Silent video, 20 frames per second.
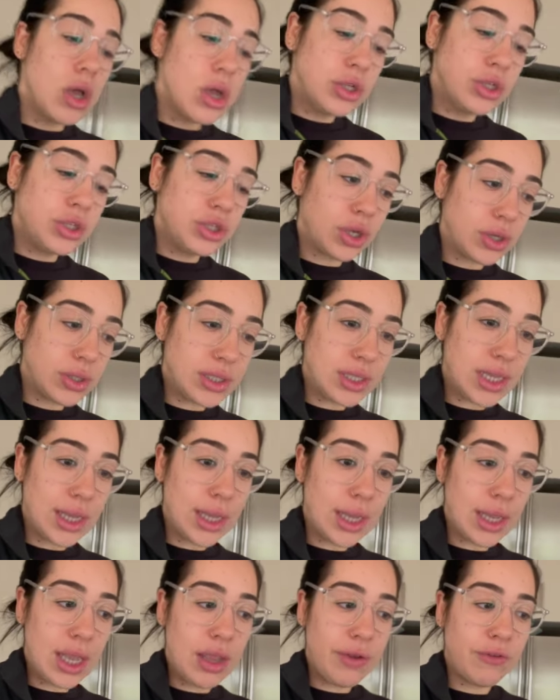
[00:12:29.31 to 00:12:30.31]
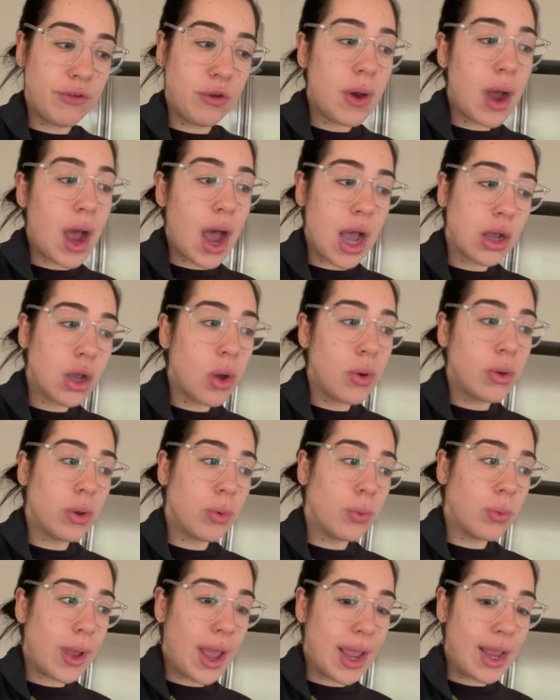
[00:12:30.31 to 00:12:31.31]
So it's like, if you are going
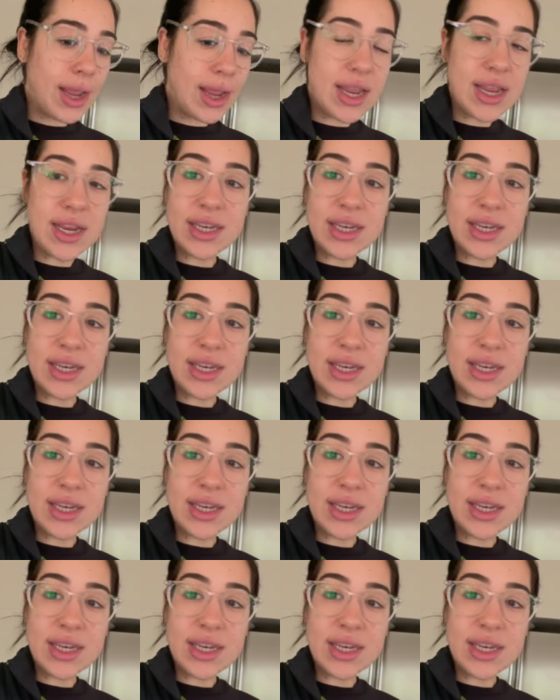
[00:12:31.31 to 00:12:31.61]
away,